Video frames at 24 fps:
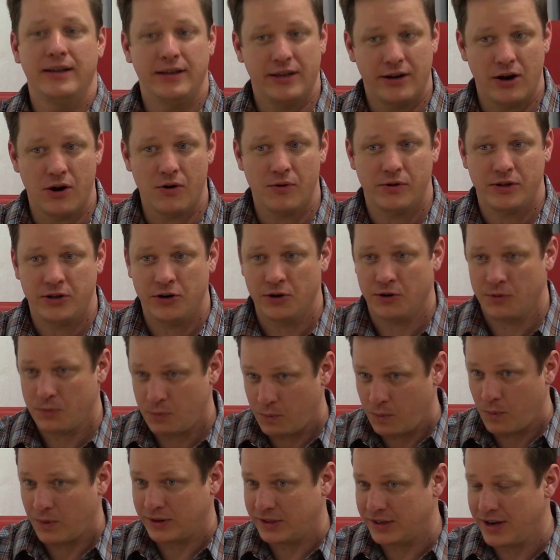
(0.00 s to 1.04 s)

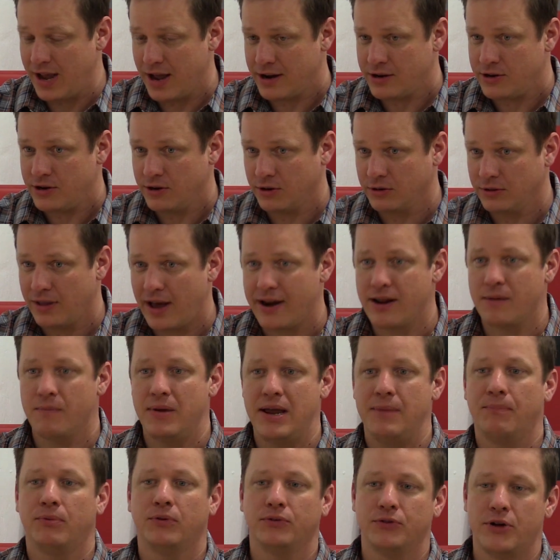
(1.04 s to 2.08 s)
You're letting
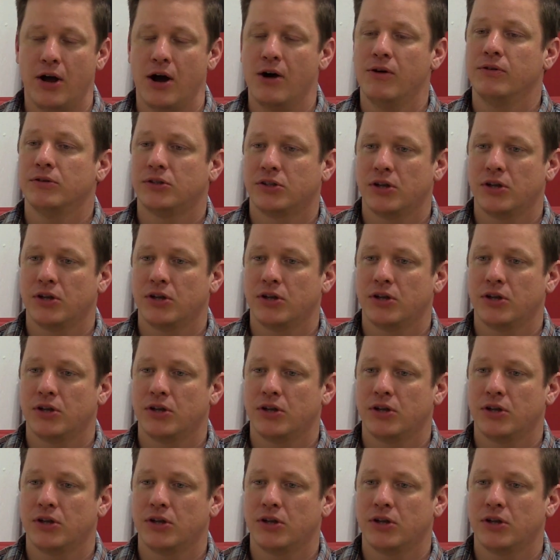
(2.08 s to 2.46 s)
people know.